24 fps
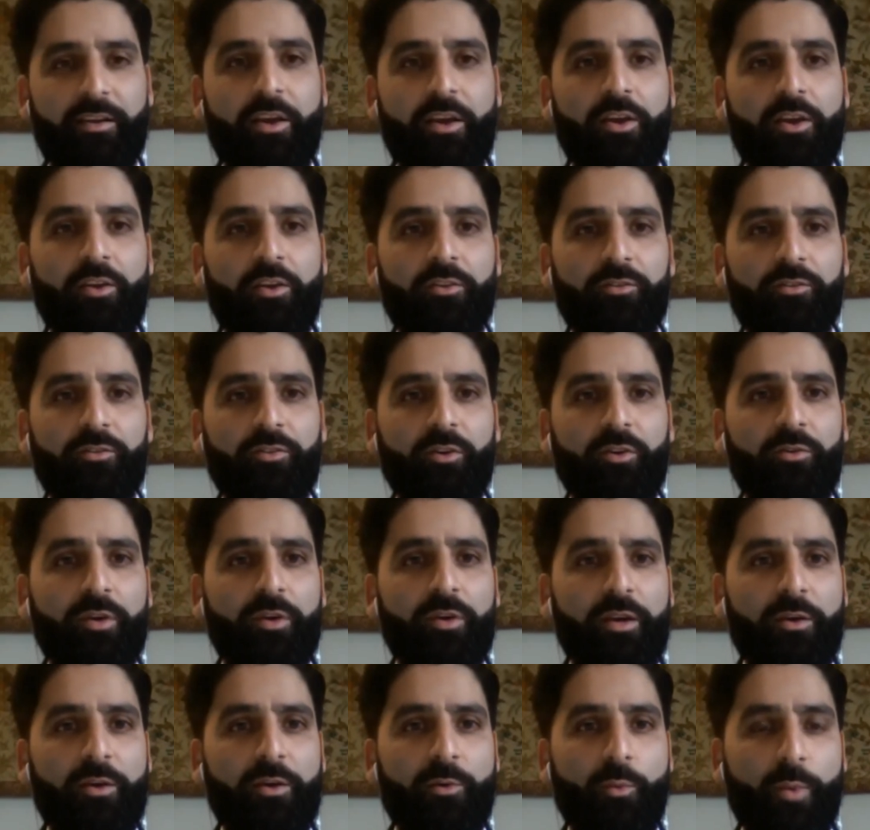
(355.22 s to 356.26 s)
So
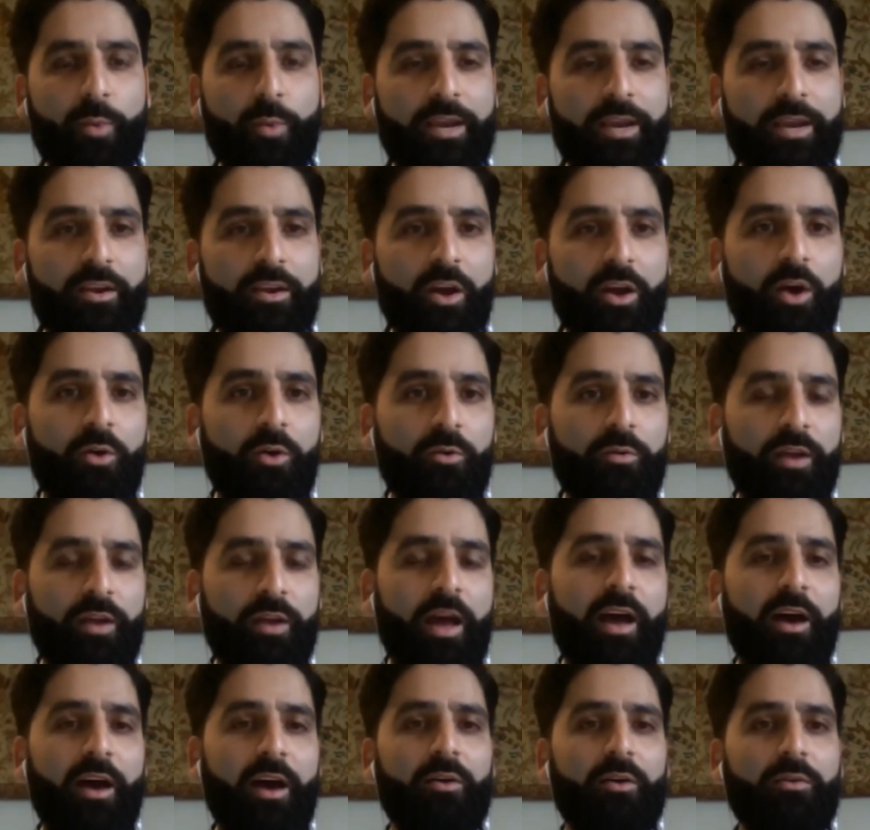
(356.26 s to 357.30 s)
we know
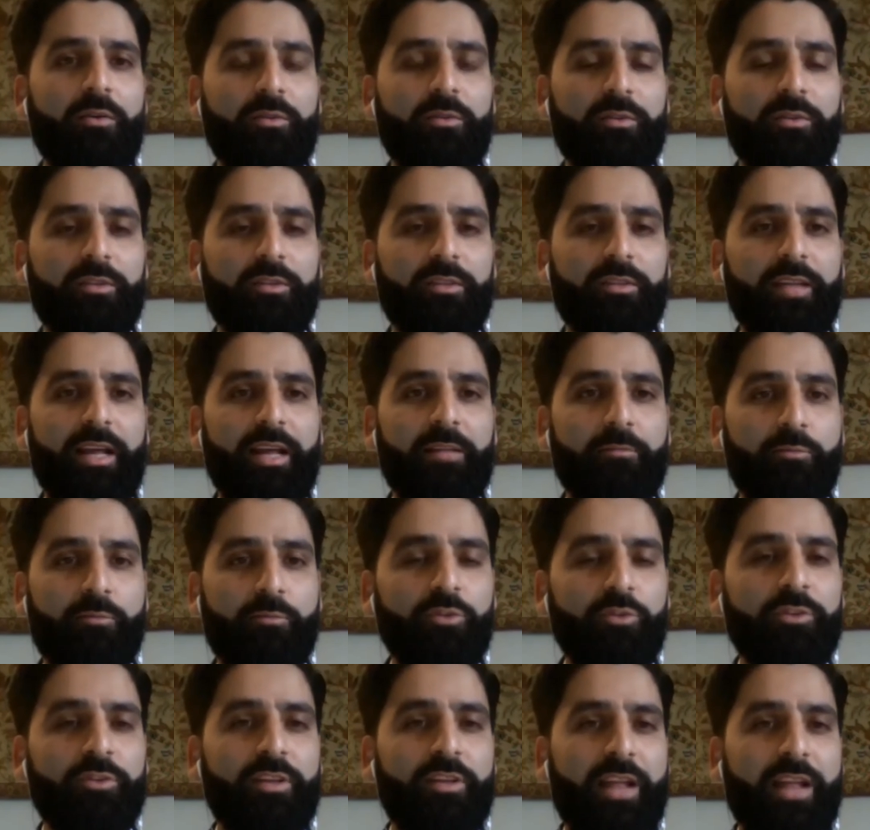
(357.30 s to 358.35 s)
now that
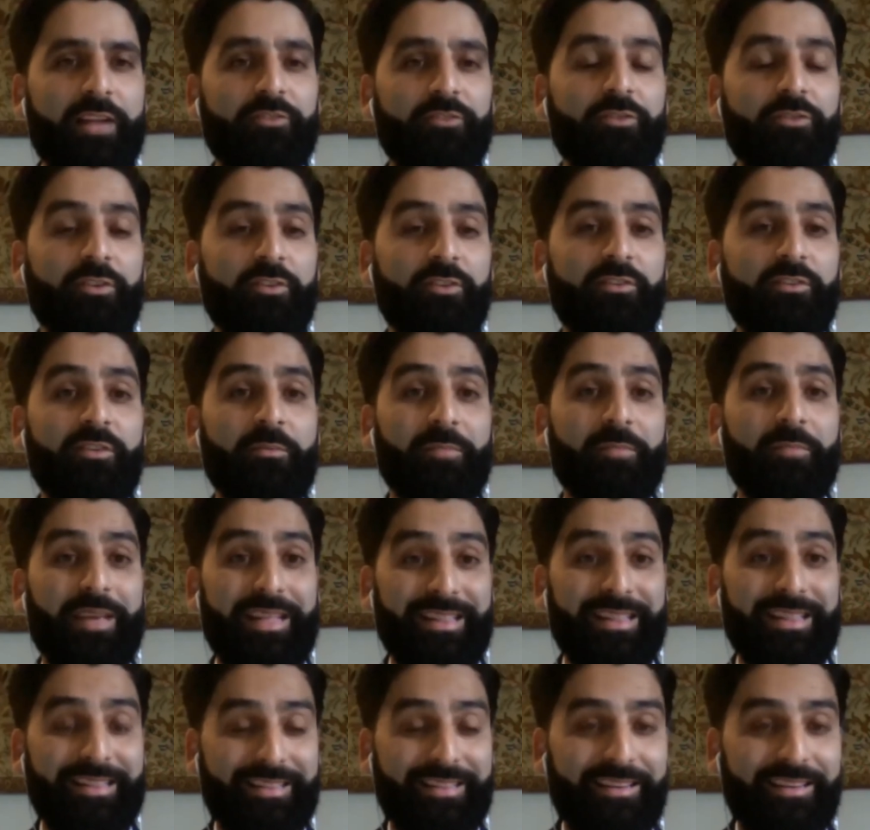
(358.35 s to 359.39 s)
multilateralism
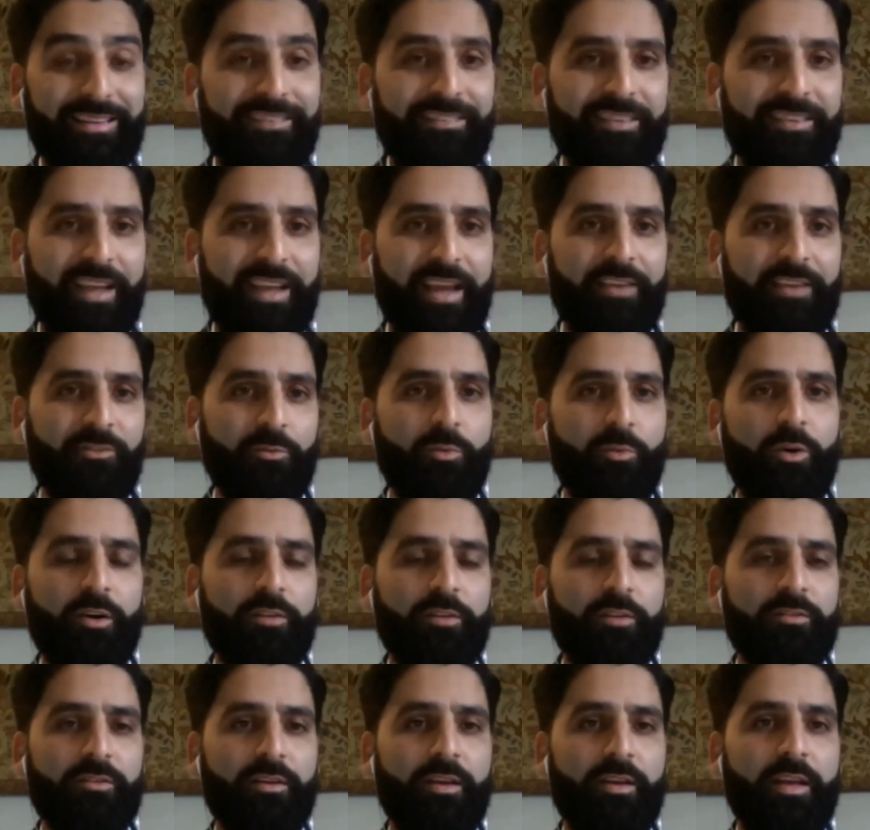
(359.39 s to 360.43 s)
in this case
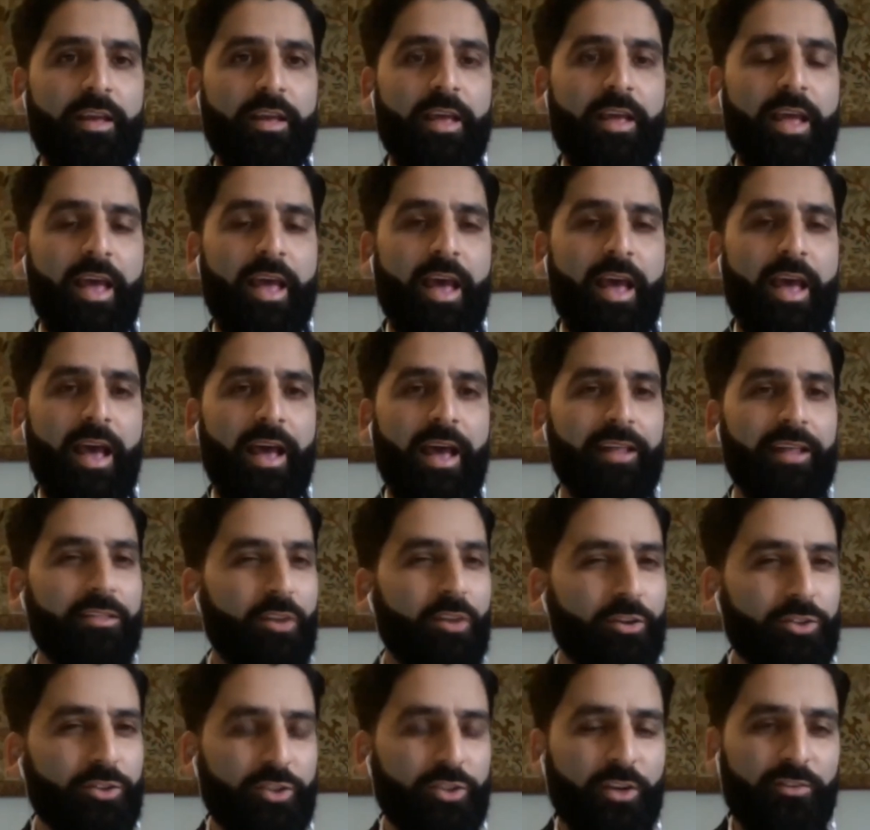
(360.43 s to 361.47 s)
worked. And
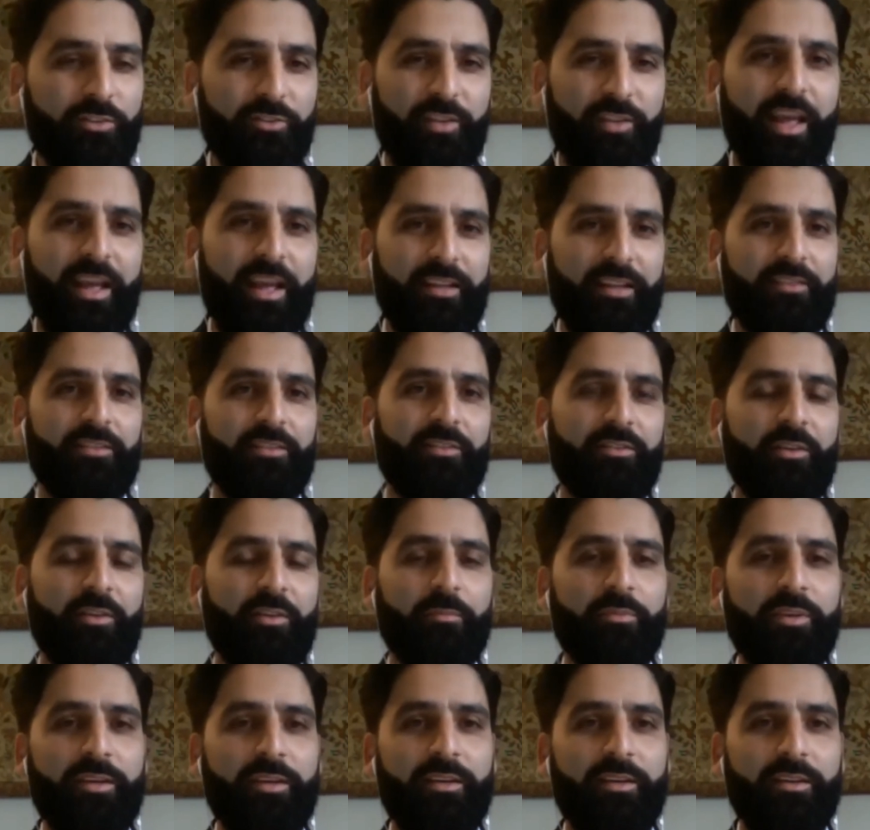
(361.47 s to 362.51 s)
not just that,
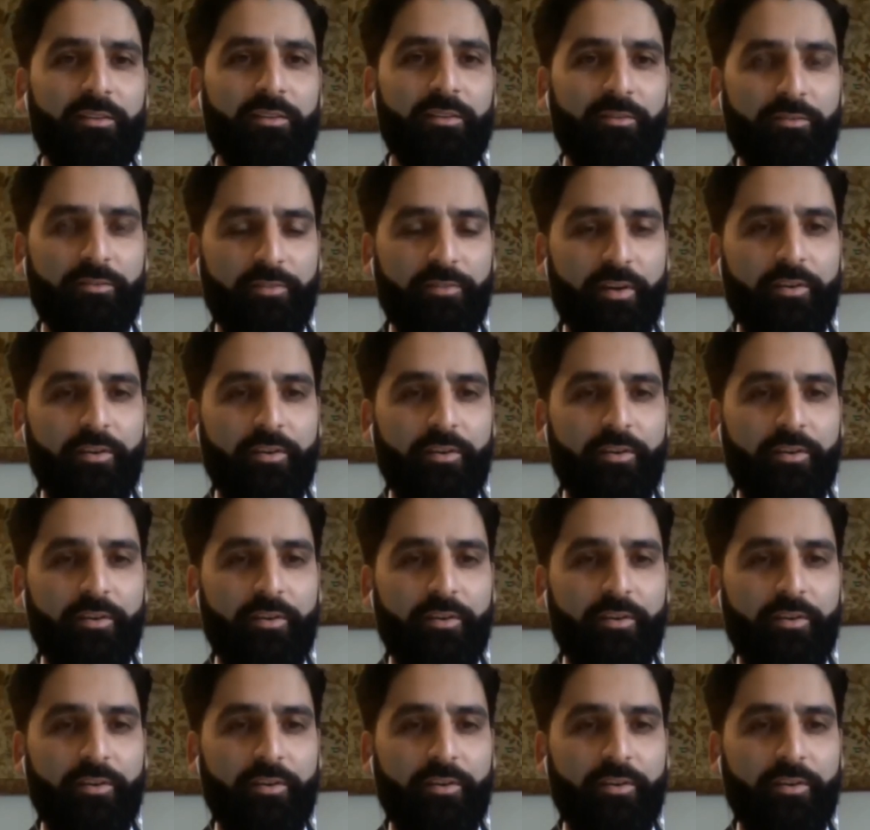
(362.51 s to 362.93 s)
something very